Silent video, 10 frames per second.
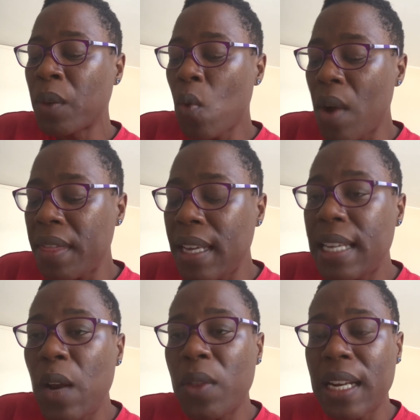when they
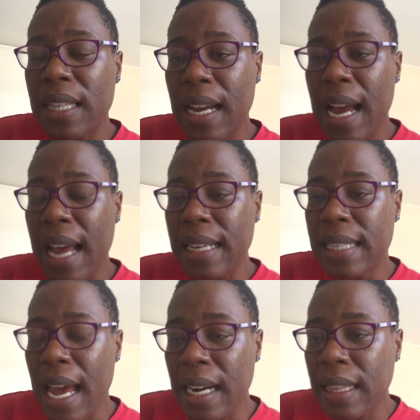tell you that the car is
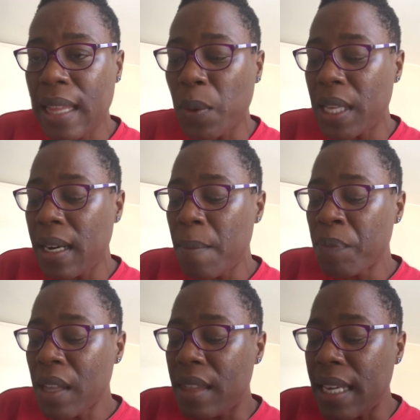100,000,
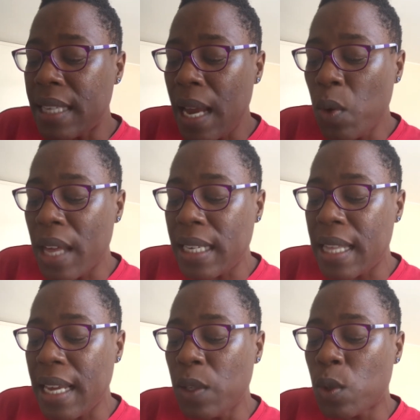they tell you that
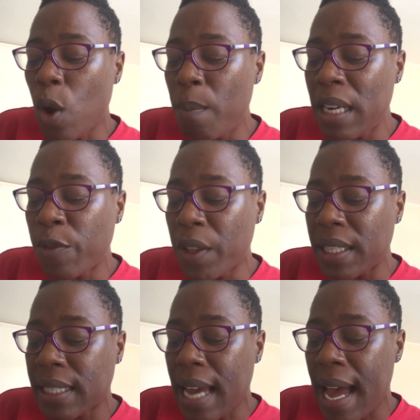the installment for
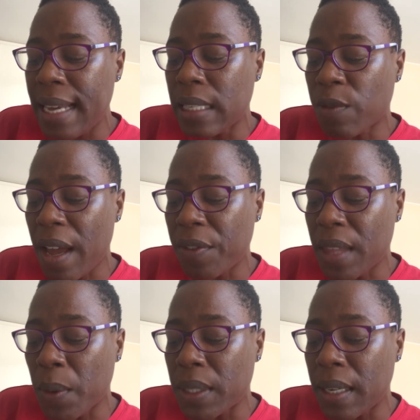this car is
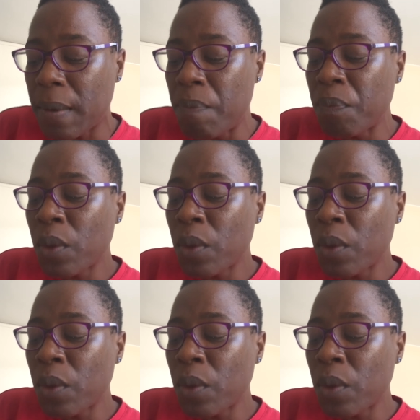5,000.